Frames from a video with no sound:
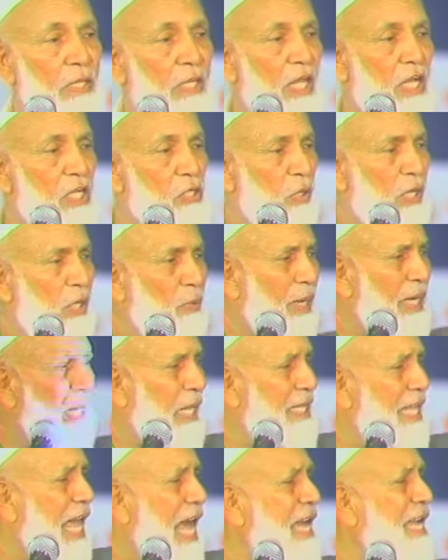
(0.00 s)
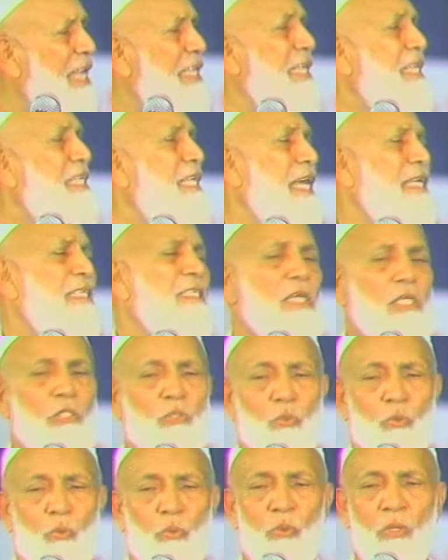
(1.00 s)
There is only one Allah and Isa is
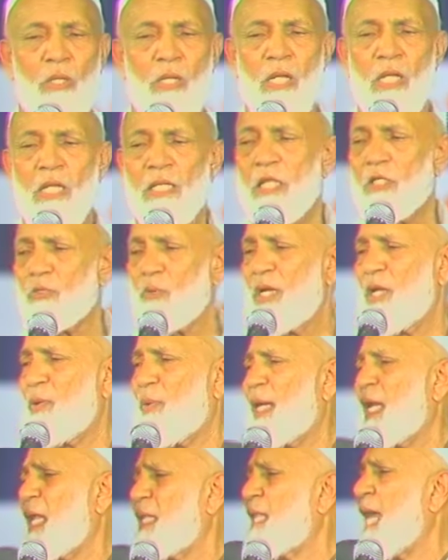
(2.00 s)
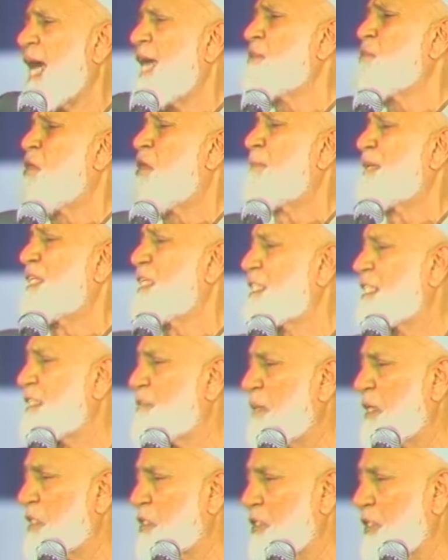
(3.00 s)
Rasul. There is only one Allah and Muhammad is
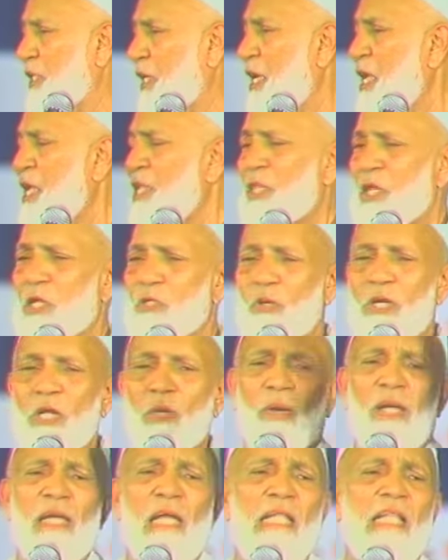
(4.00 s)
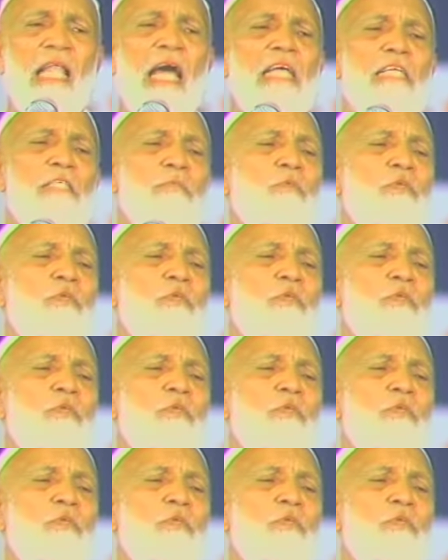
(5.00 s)
his messenger. There is only one Allah is